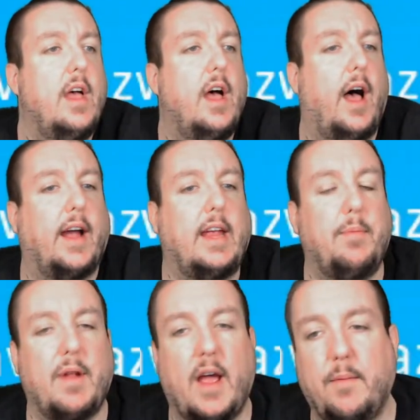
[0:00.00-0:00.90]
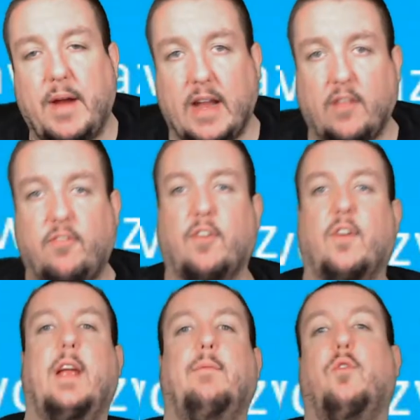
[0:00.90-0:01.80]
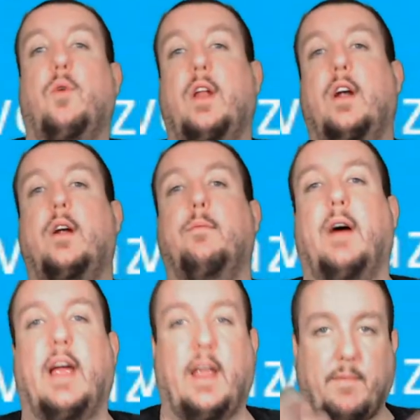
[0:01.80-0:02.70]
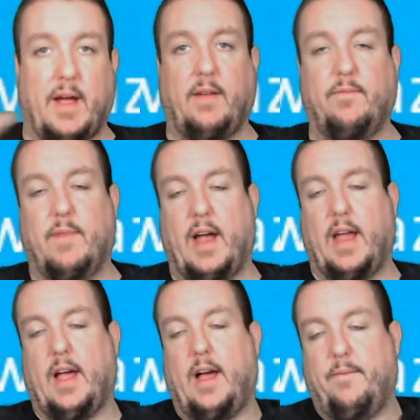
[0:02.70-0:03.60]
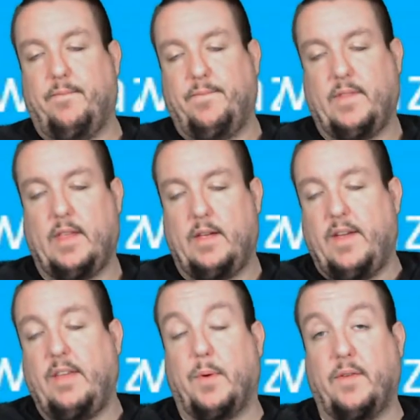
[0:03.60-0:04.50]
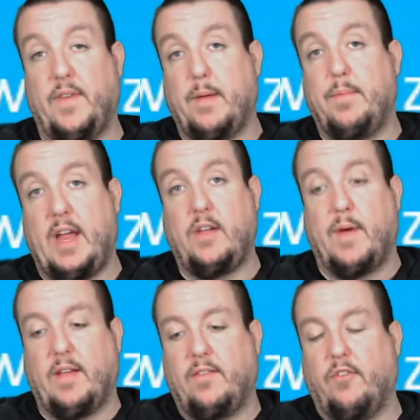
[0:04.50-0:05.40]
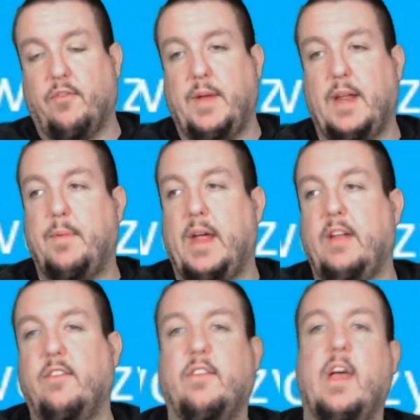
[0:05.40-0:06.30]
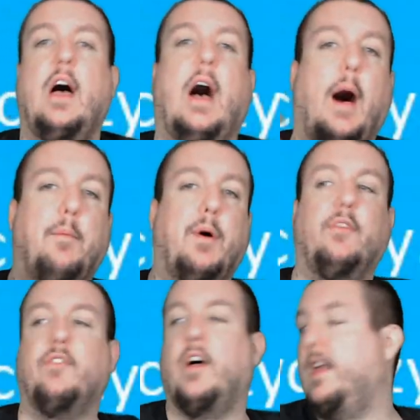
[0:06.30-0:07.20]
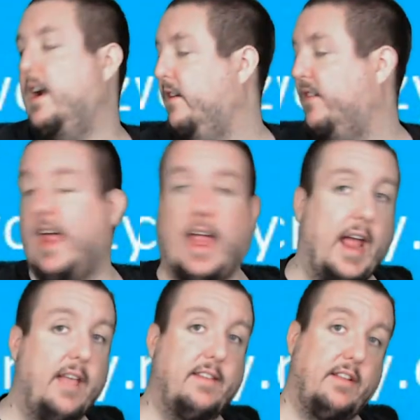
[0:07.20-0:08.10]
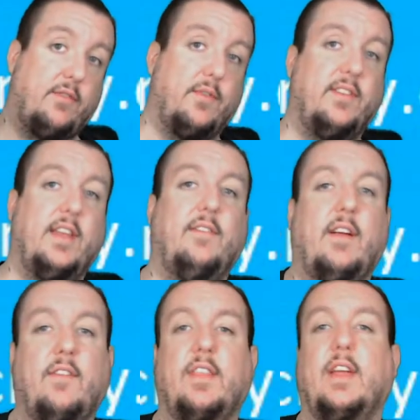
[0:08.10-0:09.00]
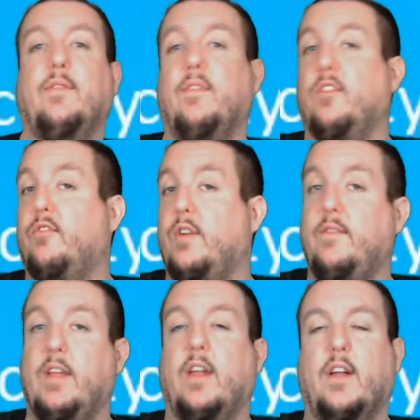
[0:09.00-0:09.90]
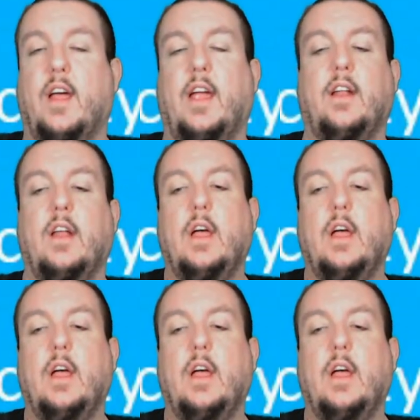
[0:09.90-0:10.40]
Uh, keep an eye on my Instagram, Twitter, my my my um, Facebook fan page, my social media pages. I'll post on there and say, hey guys, I just received everything from the stream the other night.